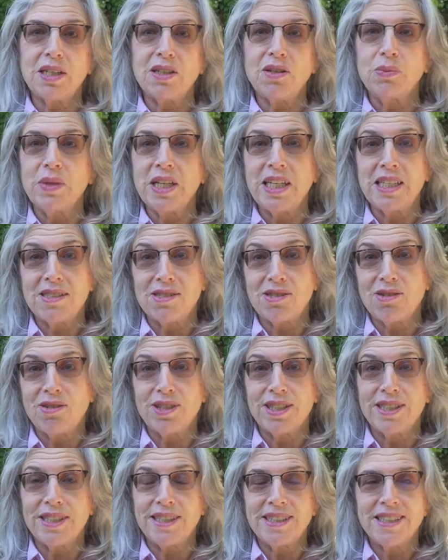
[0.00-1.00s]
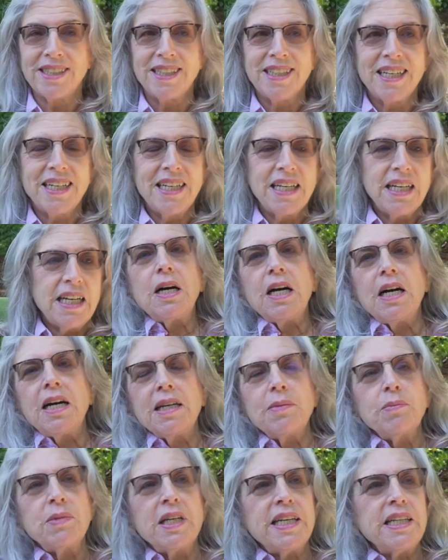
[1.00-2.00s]
we get started?
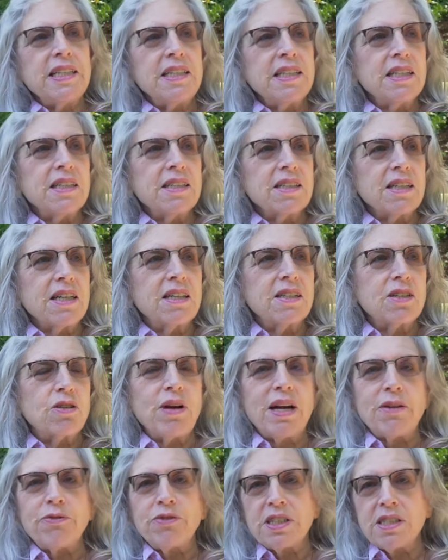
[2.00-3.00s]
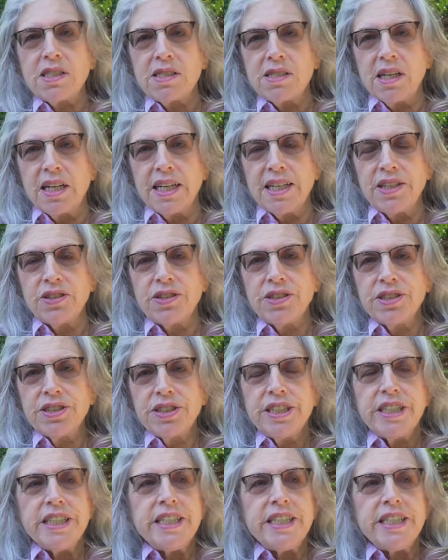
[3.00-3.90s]
I'm a graphic designer